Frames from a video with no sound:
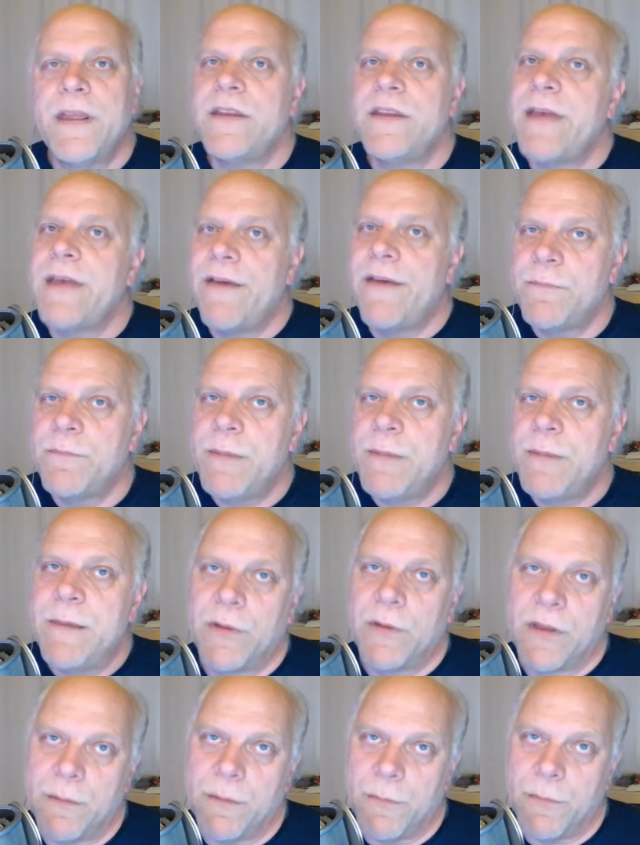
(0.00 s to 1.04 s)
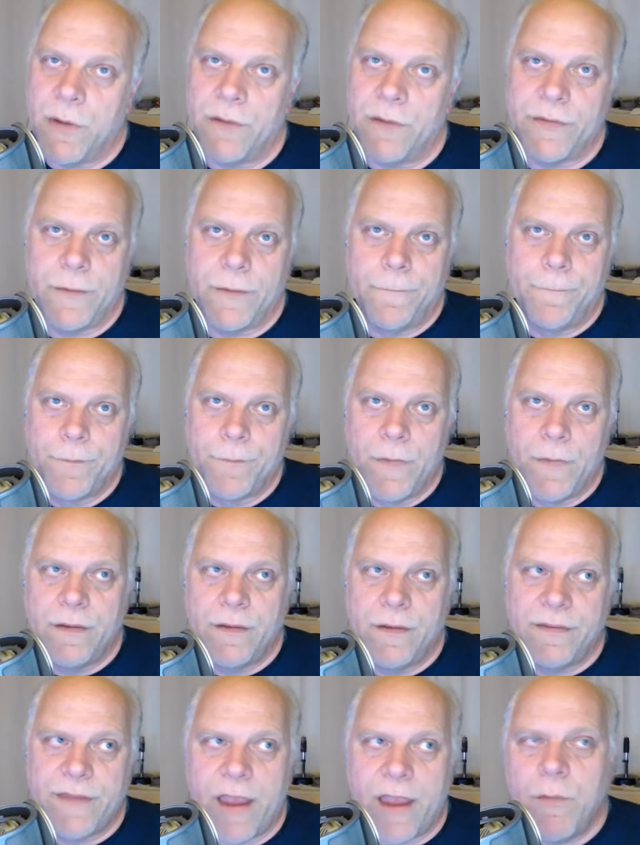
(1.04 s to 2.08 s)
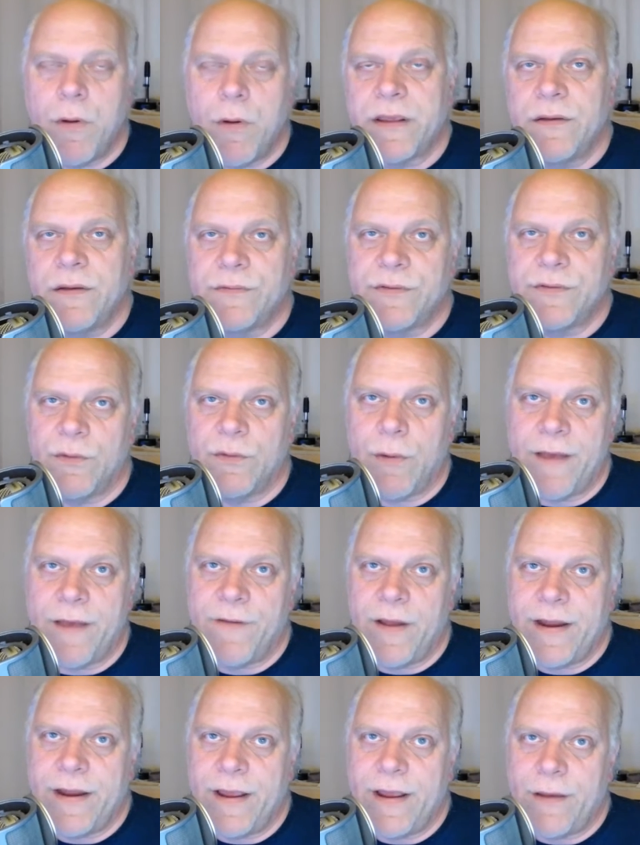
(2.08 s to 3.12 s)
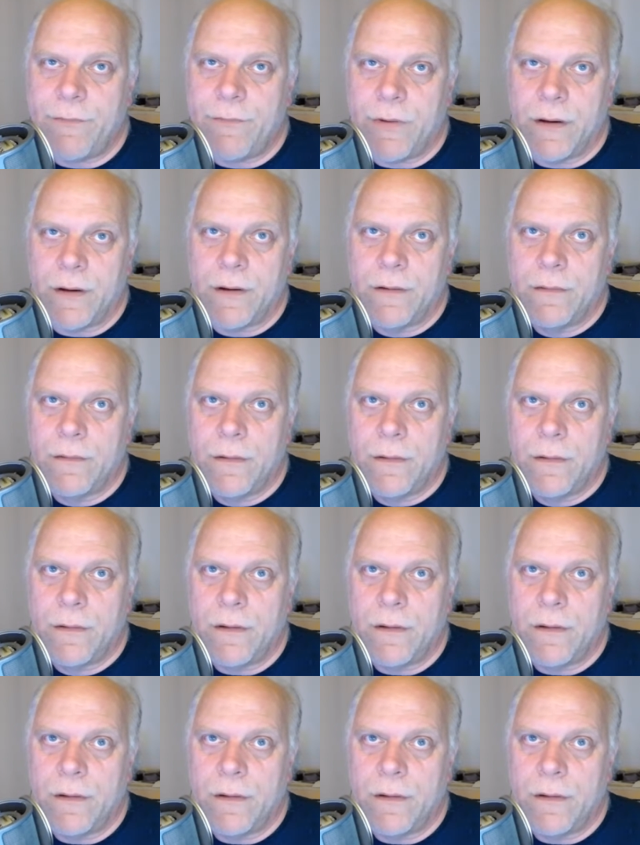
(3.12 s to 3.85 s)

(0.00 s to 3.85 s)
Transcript: But then you have other people come over. They want to use your Wi-Fi network.